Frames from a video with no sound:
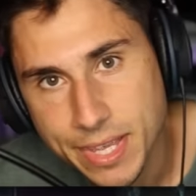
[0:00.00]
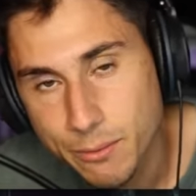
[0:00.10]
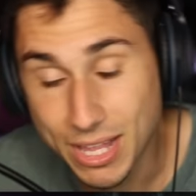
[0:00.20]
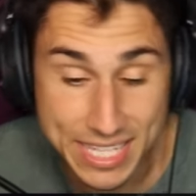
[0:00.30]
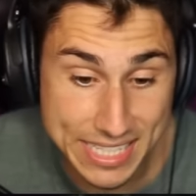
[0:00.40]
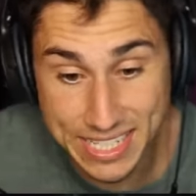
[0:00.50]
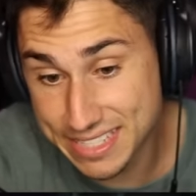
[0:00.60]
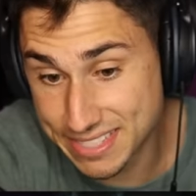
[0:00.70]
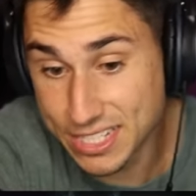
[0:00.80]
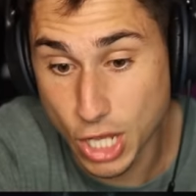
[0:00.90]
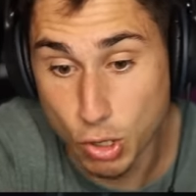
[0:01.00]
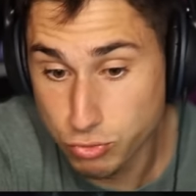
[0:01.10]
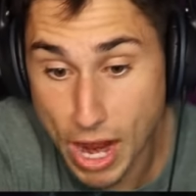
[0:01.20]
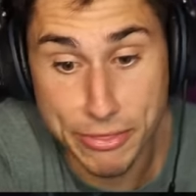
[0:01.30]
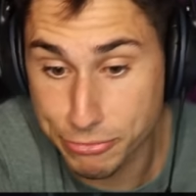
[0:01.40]
Well, he, he did go
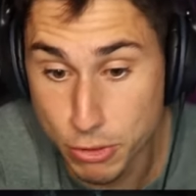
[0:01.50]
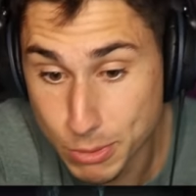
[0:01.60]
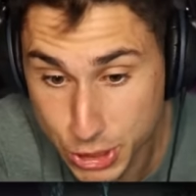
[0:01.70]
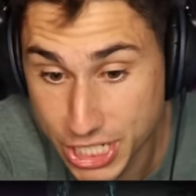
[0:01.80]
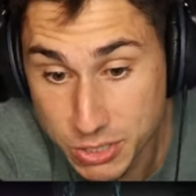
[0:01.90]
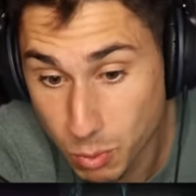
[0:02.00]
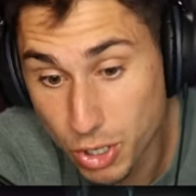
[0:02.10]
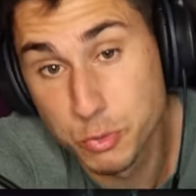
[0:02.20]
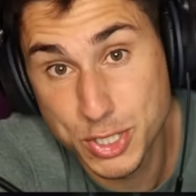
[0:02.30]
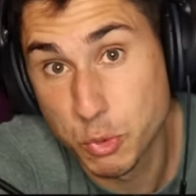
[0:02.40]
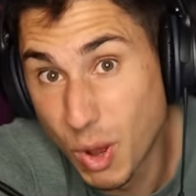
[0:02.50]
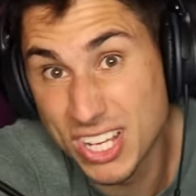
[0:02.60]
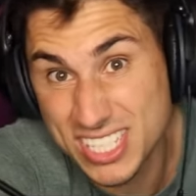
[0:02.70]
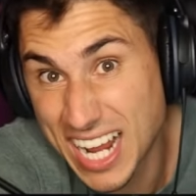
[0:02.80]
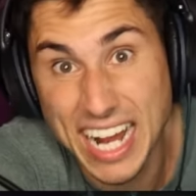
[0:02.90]
right through Machine World, which
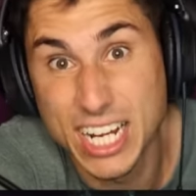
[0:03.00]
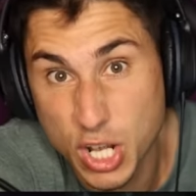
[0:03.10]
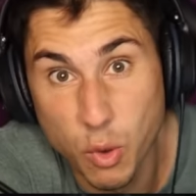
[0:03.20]
was kind of